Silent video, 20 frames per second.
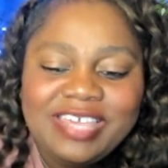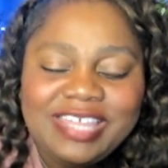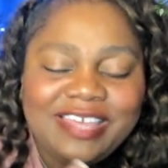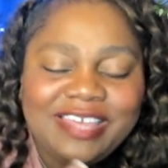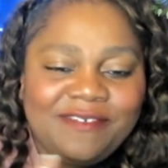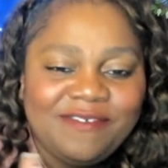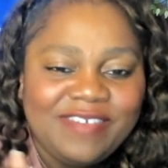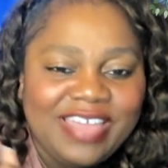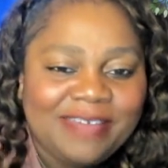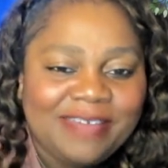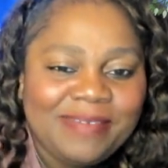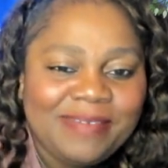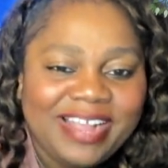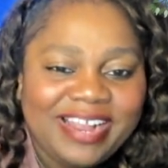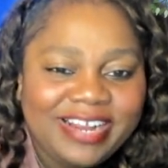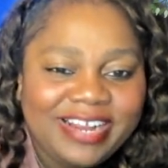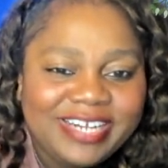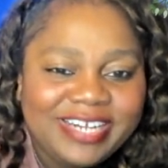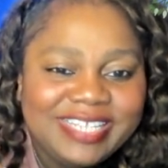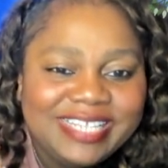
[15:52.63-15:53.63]
the
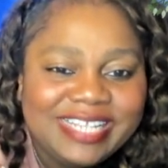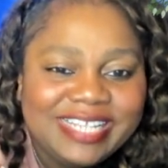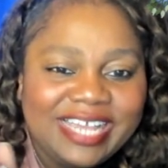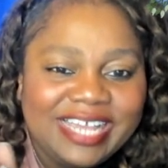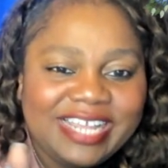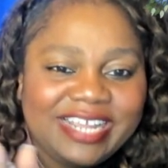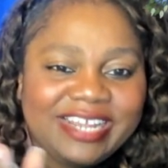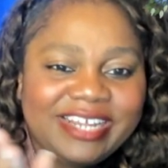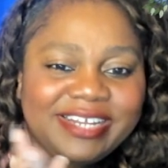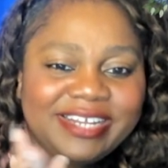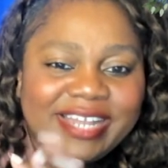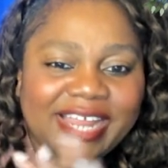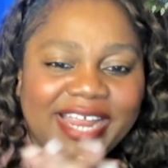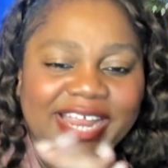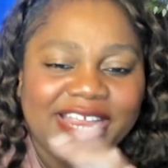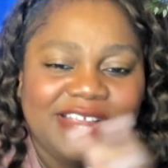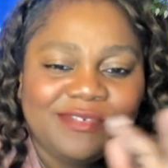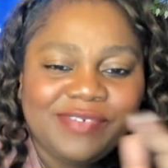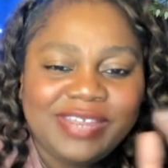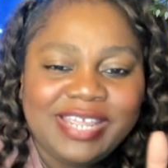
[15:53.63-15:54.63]
Vampire Slayer
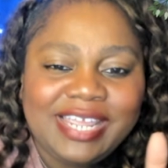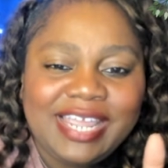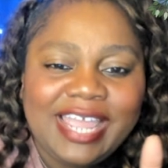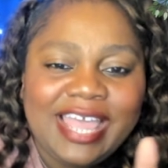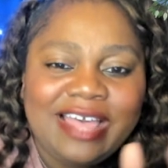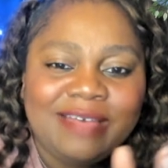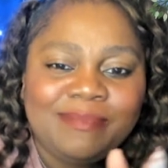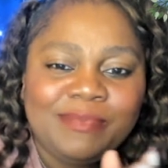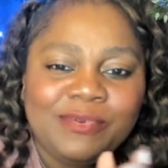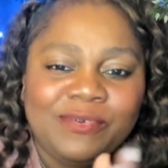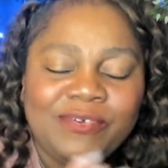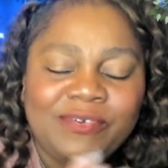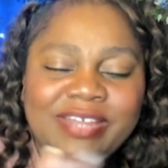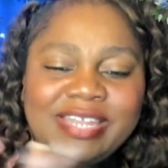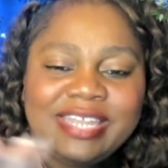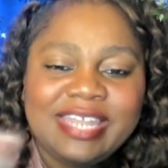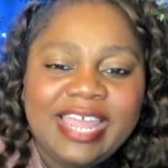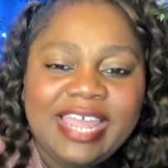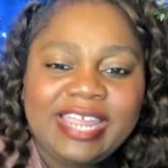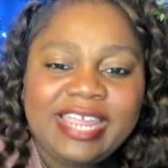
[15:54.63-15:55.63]
like recap
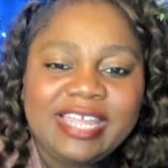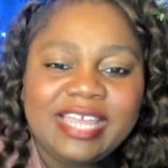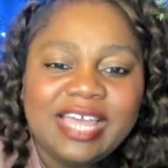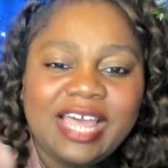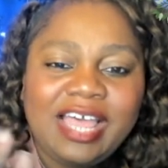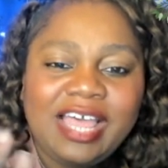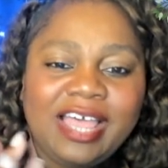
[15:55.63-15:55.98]
on like